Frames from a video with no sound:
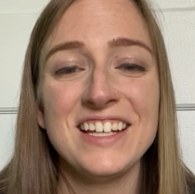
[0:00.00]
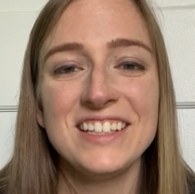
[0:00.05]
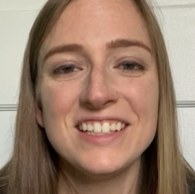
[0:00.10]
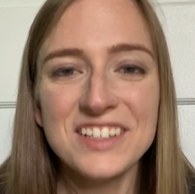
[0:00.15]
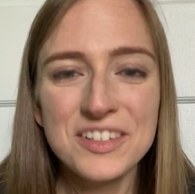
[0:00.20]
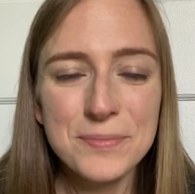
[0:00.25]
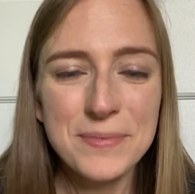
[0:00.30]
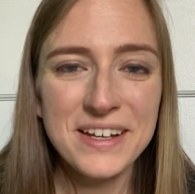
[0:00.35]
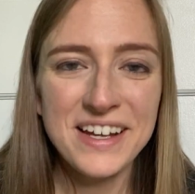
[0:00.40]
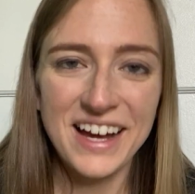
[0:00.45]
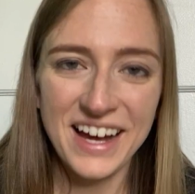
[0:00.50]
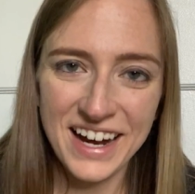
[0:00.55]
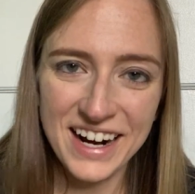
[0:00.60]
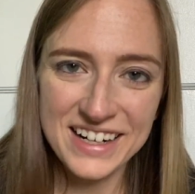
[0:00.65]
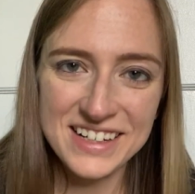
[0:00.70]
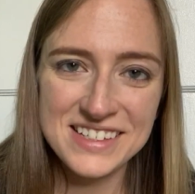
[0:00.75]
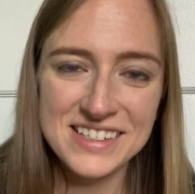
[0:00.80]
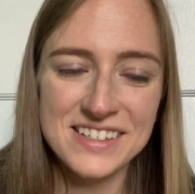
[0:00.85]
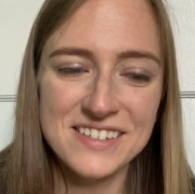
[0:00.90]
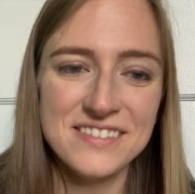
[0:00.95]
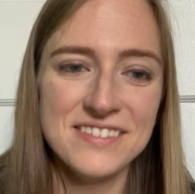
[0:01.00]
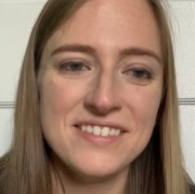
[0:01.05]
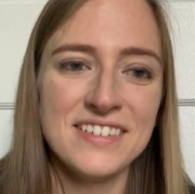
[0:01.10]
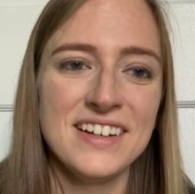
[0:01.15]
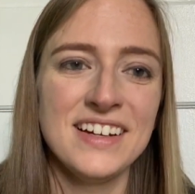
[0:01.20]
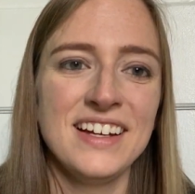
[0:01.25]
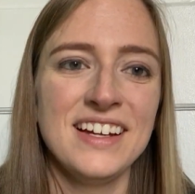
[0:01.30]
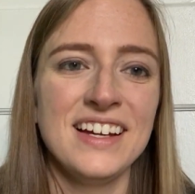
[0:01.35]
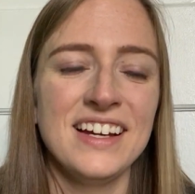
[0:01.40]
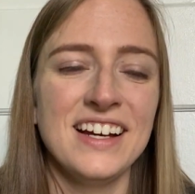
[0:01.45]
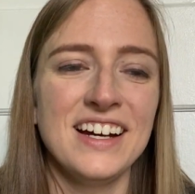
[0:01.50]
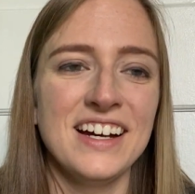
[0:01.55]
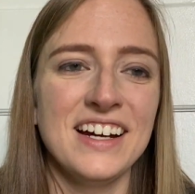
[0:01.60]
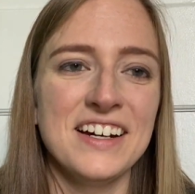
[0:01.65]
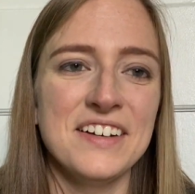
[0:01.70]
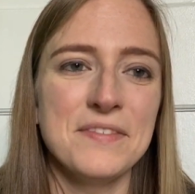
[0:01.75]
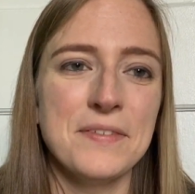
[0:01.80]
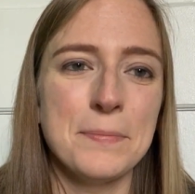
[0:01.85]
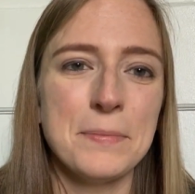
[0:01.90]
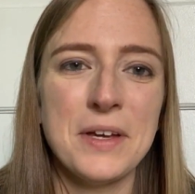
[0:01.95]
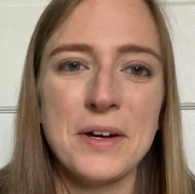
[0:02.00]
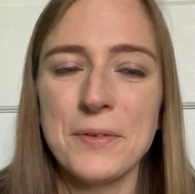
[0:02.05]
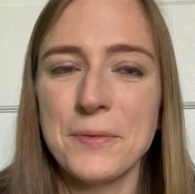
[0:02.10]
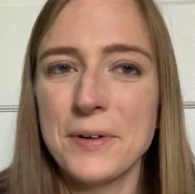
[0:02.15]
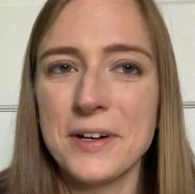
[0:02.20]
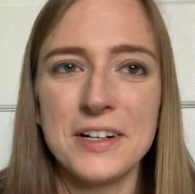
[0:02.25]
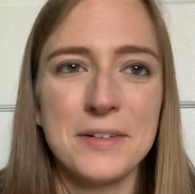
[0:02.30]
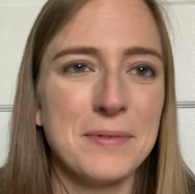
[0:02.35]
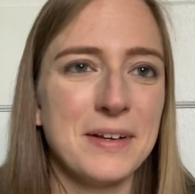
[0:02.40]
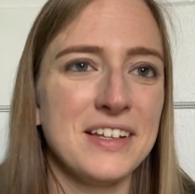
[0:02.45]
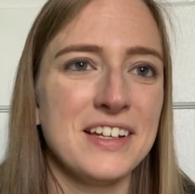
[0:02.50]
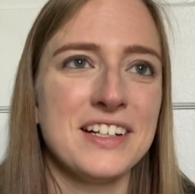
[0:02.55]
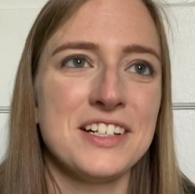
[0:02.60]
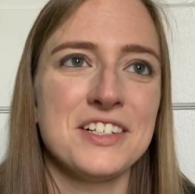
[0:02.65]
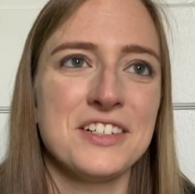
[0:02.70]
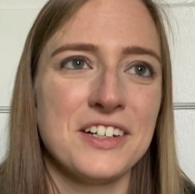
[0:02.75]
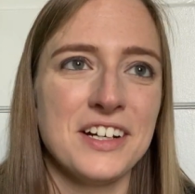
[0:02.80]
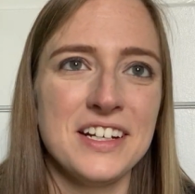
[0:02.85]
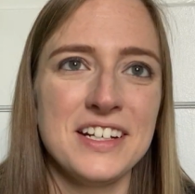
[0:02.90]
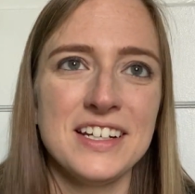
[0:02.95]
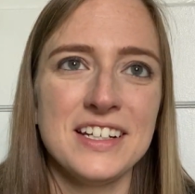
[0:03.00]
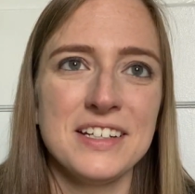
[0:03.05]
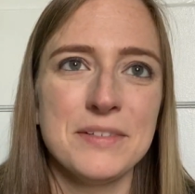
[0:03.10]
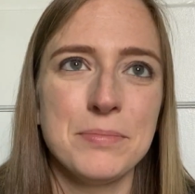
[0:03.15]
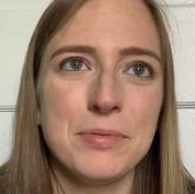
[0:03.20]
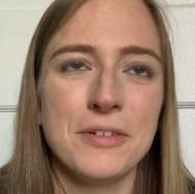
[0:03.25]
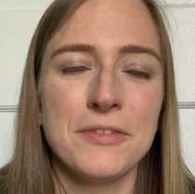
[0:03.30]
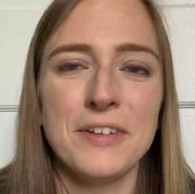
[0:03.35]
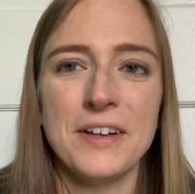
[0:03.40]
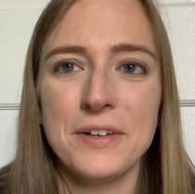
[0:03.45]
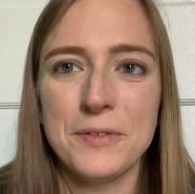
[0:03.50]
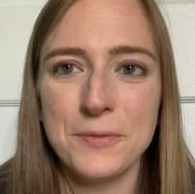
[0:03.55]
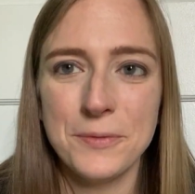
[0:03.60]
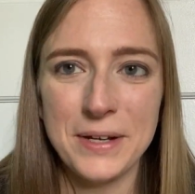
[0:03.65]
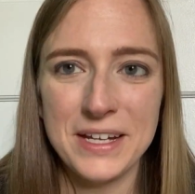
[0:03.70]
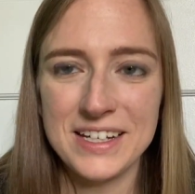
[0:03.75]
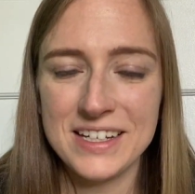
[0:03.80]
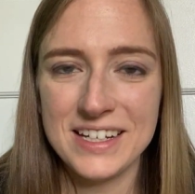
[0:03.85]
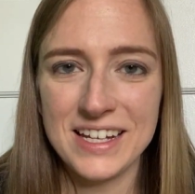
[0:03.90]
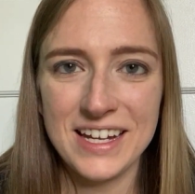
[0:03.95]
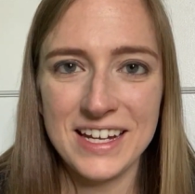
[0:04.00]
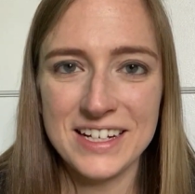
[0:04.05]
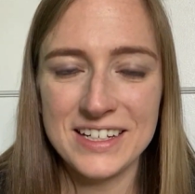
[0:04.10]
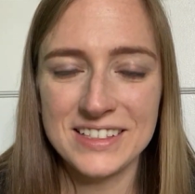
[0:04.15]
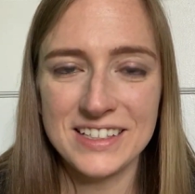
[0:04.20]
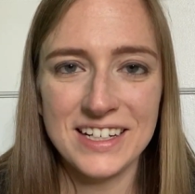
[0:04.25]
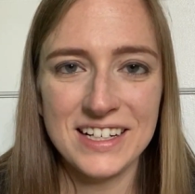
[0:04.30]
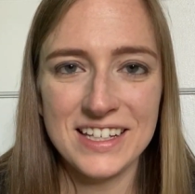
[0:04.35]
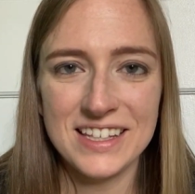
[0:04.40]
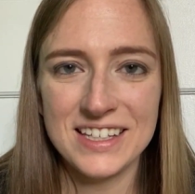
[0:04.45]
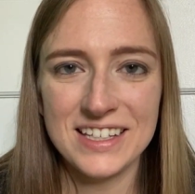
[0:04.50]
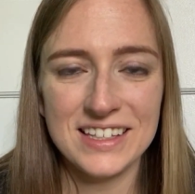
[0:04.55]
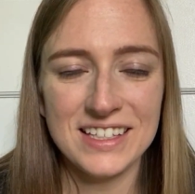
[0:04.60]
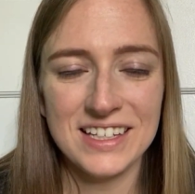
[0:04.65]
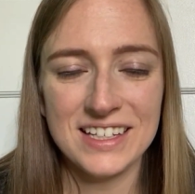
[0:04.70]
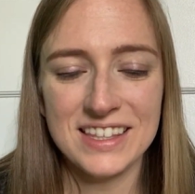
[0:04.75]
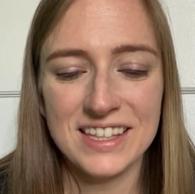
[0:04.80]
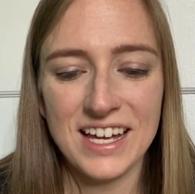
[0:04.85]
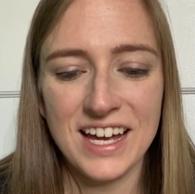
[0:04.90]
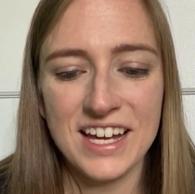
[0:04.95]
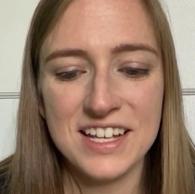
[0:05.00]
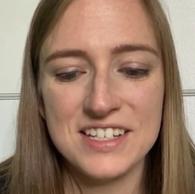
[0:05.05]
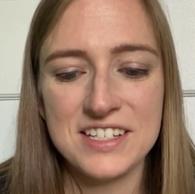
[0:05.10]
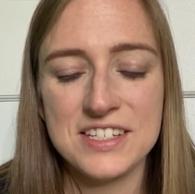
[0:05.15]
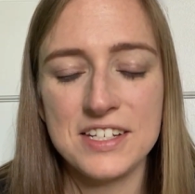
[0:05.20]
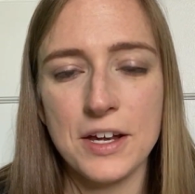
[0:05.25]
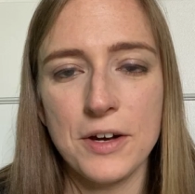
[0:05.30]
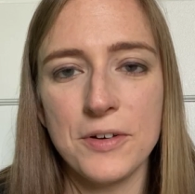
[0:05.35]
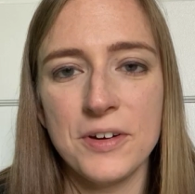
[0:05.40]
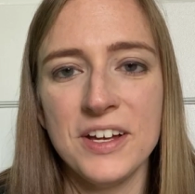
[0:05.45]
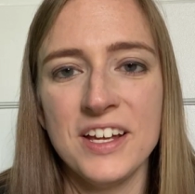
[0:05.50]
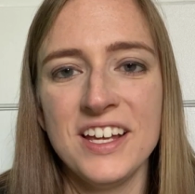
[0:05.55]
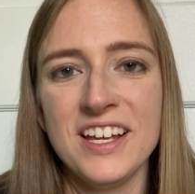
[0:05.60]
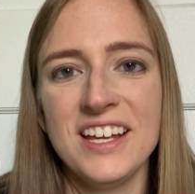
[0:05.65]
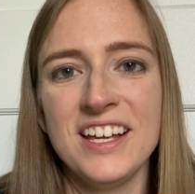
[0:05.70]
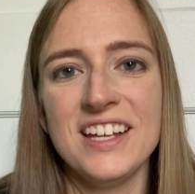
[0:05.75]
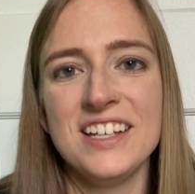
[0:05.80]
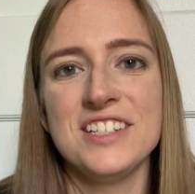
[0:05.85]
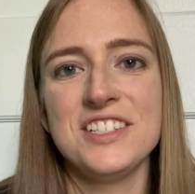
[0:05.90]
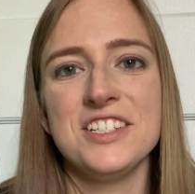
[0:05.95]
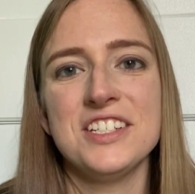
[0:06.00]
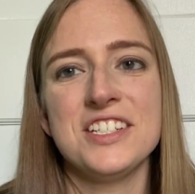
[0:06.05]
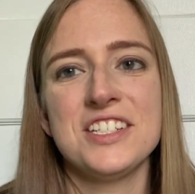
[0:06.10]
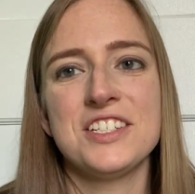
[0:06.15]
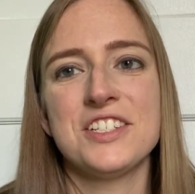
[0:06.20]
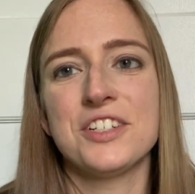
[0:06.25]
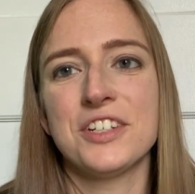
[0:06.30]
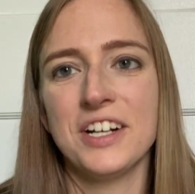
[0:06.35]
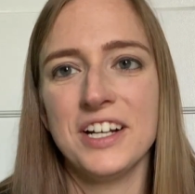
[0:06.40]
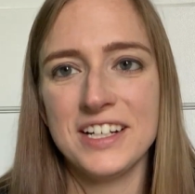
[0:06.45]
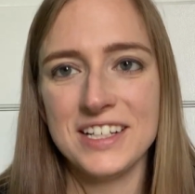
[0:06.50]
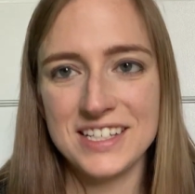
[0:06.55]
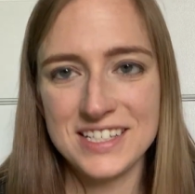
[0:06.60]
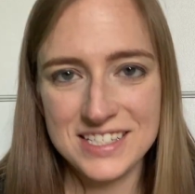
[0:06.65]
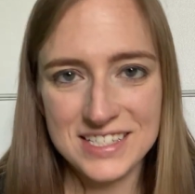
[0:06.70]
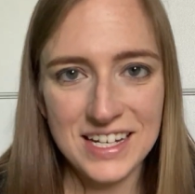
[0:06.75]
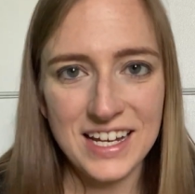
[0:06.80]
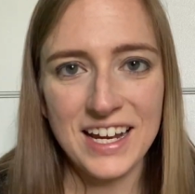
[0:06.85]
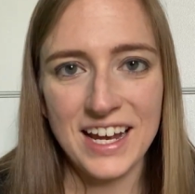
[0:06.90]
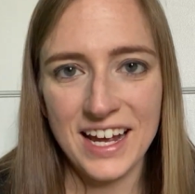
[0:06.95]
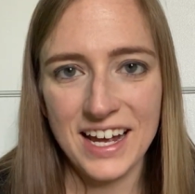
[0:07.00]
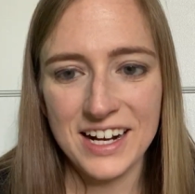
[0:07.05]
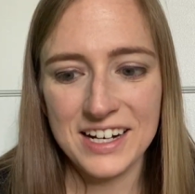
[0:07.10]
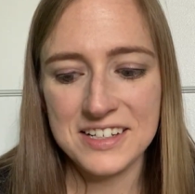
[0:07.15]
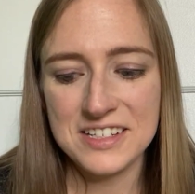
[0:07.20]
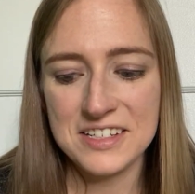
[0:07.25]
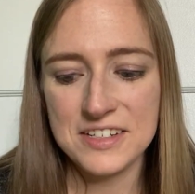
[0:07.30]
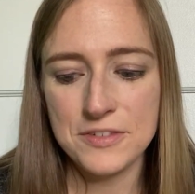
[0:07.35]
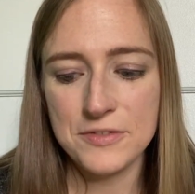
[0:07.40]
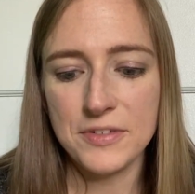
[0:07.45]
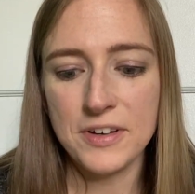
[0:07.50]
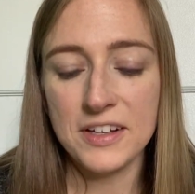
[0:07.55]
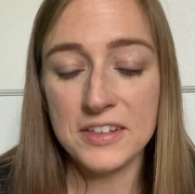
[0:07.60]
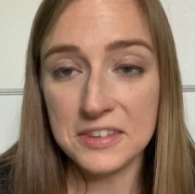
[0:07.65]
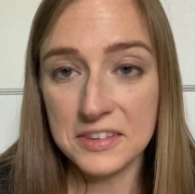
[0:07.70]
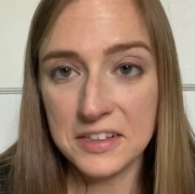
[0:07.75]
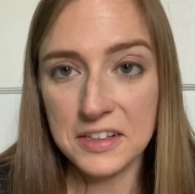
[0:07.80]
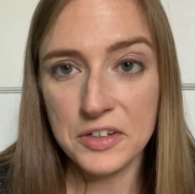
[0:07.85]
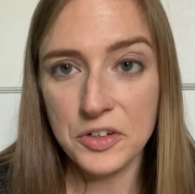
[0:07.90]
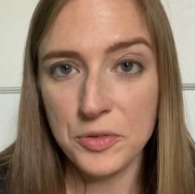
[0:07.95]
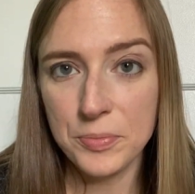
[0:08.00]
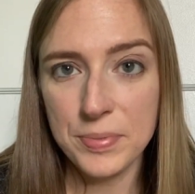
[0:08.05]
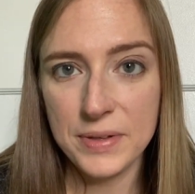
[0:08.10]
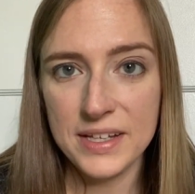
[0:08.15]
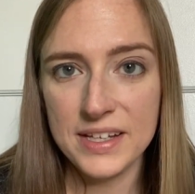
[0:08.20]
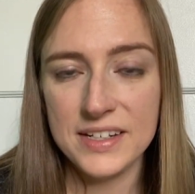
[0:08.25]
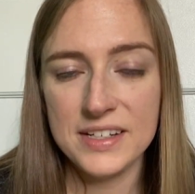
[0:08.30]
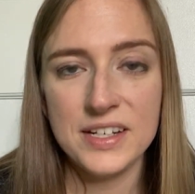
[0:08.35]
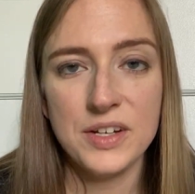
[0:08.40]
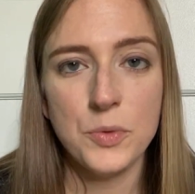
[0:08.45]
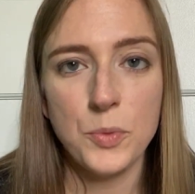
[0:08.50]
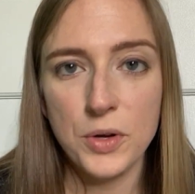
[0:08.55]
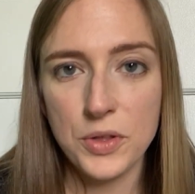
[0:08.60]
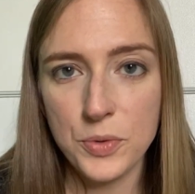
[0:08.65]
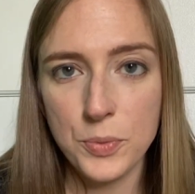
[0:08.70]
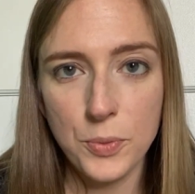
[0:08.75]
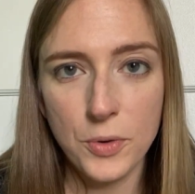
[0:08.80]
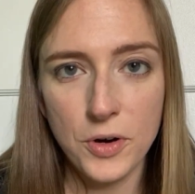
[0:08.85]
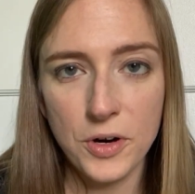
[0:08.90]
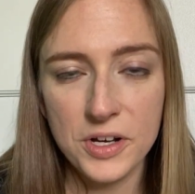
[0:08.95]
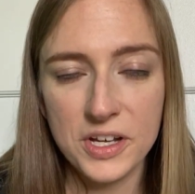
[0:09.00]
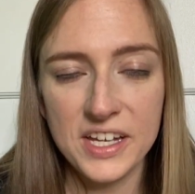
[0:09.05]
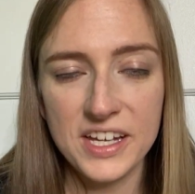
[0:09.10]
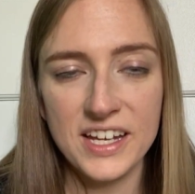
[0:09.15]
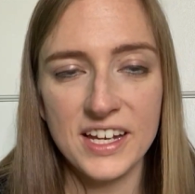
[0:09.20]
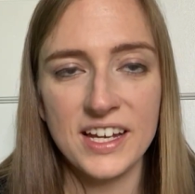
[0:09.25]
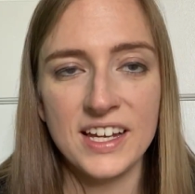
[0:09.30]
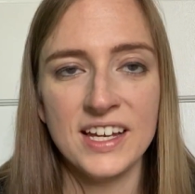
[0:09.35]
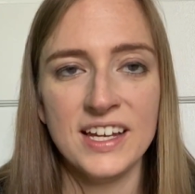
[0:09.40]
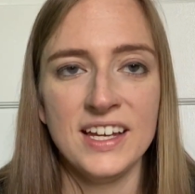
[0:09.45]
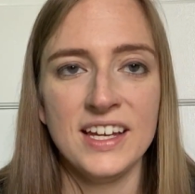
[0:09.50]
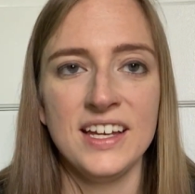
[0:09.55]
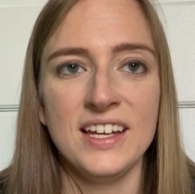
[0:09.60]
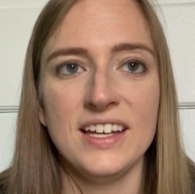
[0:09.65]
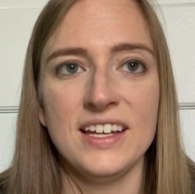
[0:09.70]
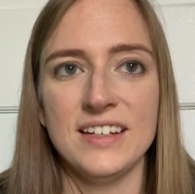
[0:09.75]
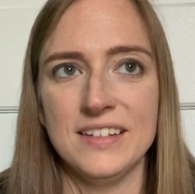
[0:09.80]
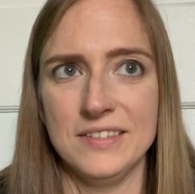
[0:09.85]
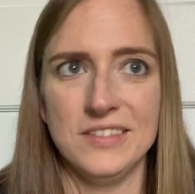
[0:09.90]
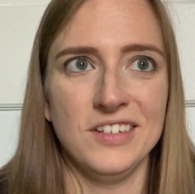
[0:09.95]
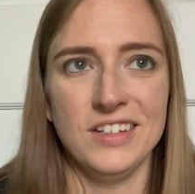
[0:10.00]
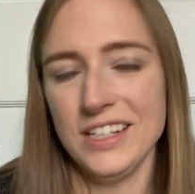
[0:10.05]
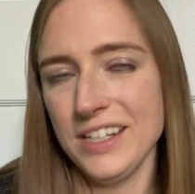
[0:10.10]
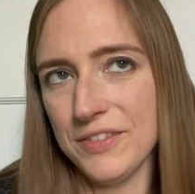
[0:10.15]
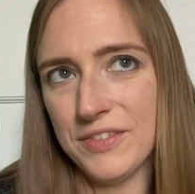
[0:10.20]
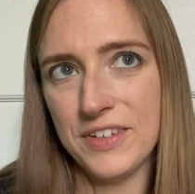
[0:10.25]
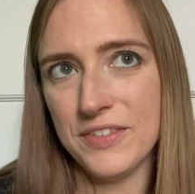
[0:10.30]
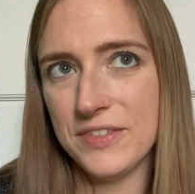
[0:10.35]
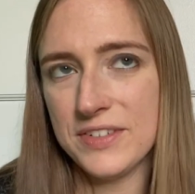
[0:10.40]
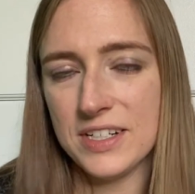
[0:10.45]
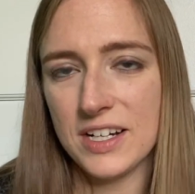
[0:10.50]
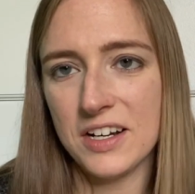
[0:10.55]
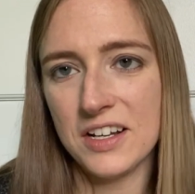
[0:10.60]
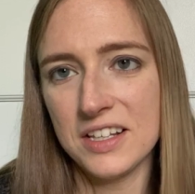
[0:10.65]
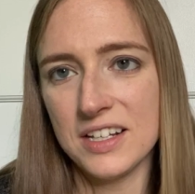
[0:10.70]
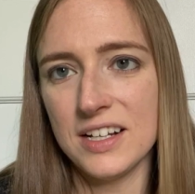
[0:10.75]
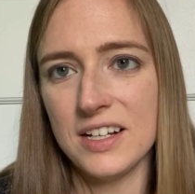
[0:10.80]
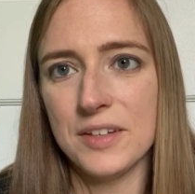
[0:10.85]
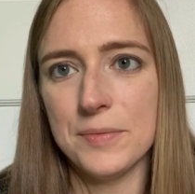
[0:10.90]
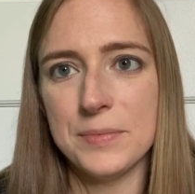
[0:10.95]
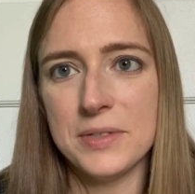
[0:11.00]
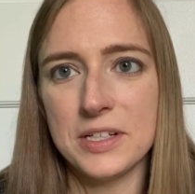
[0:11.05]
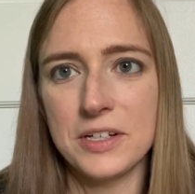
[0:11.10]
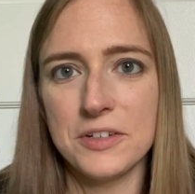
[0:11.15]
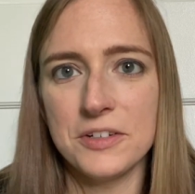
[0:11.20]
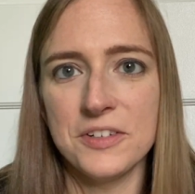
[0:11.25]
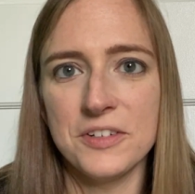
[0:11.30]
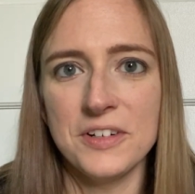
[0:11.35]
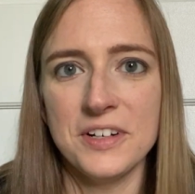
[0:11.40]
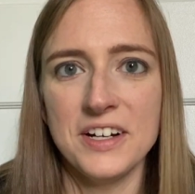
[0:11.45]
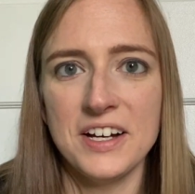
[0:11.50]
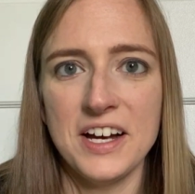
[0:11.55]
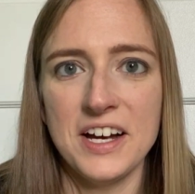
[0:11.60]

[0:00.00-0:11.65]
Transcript: little bit active. I'm not worried about like trying to prevent weight gain or anything like that. So just trying to stay active a little bit with walking, even if it's on an elliptical.